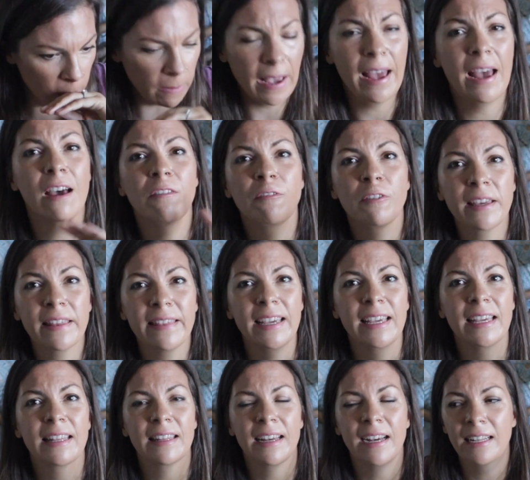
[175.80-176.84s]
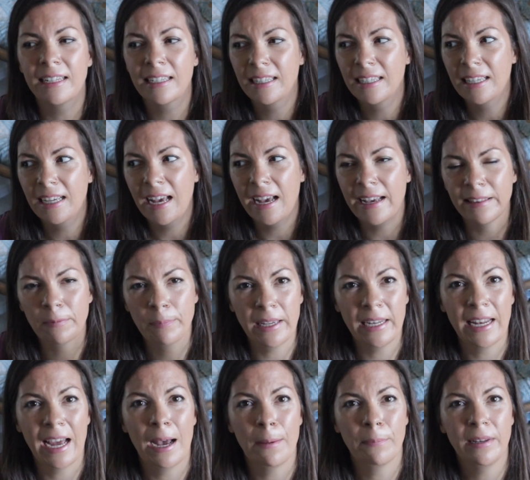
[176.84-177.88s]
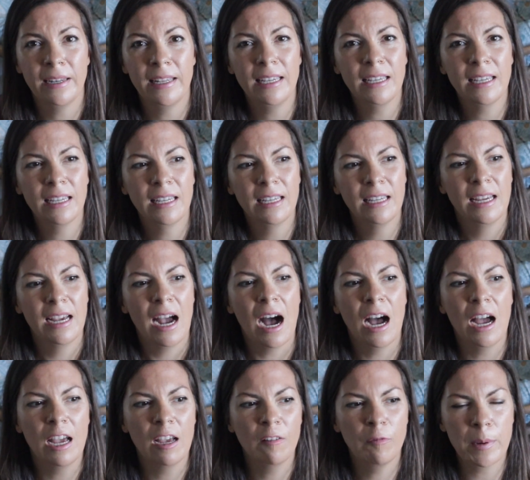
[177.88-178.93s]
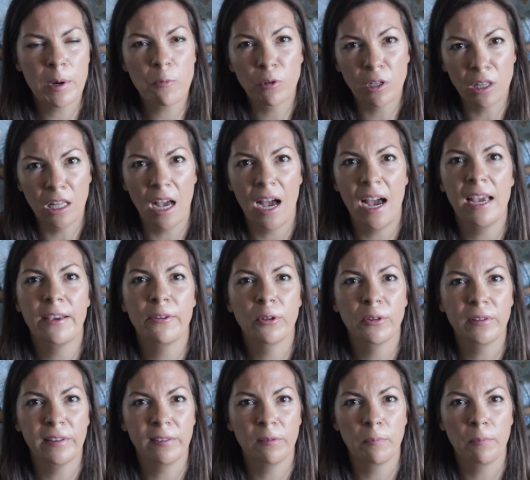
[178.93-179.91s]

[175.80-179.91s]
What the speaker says: everything that has been happening, I have been relying on this